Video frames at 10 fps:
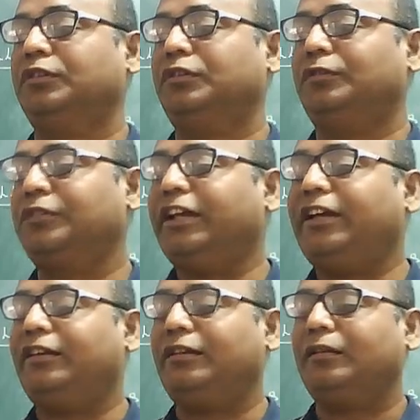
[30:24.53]

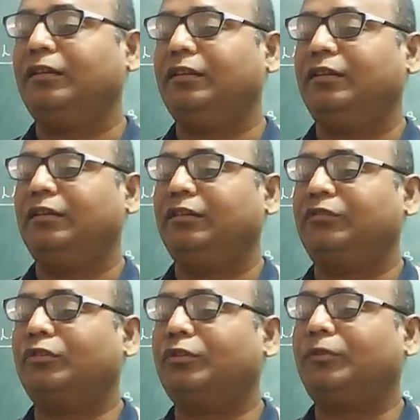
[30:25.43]
Okay,
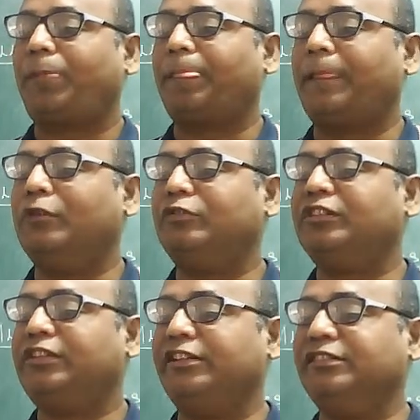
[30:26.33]
so now the
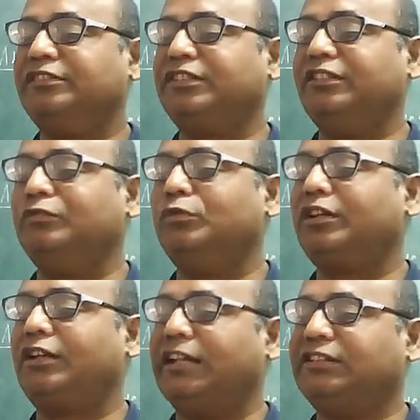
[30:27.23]
things in
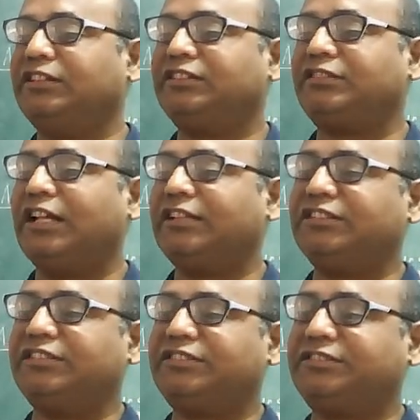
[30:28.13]
lower
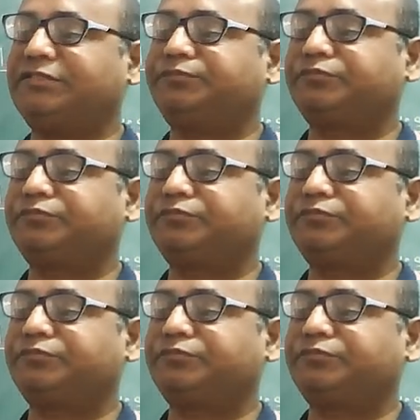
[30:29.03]
classes,